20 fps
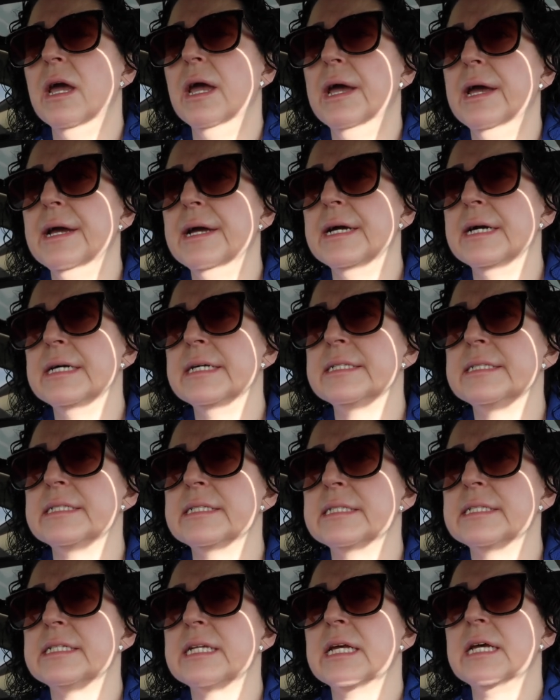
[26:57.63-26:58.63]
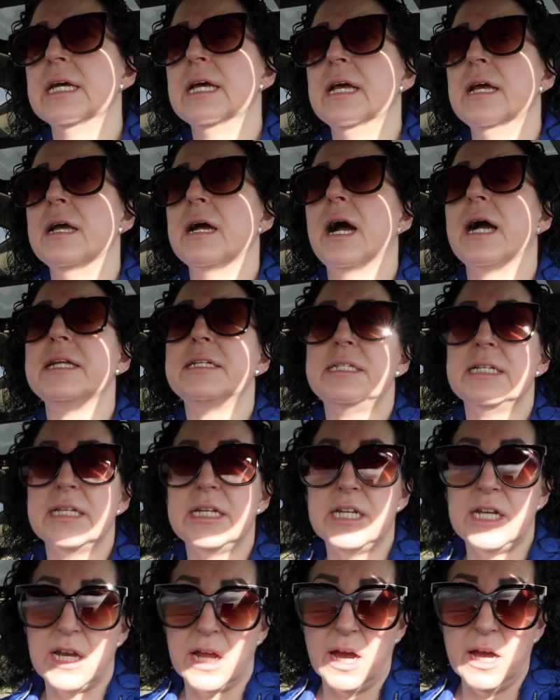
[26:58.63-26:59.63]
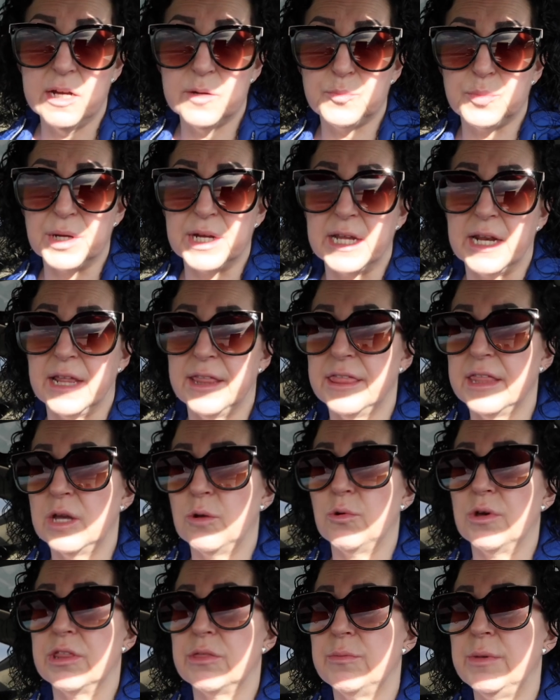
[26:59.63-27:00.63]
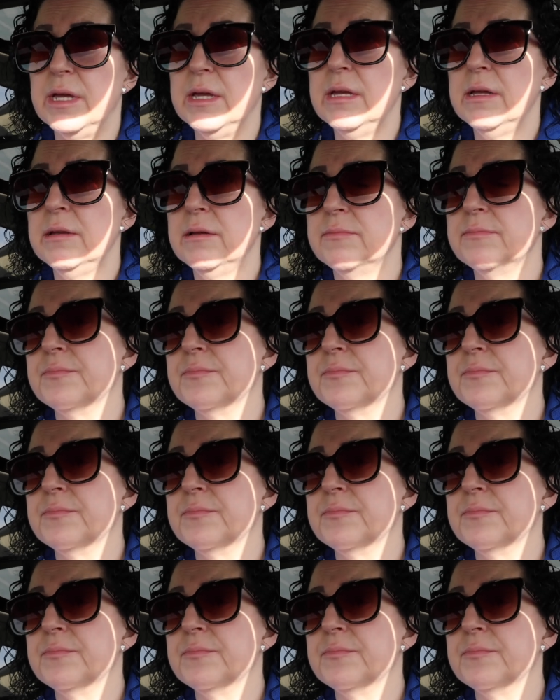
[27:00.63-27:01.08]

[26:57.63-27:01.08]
and I did not bring anything with me.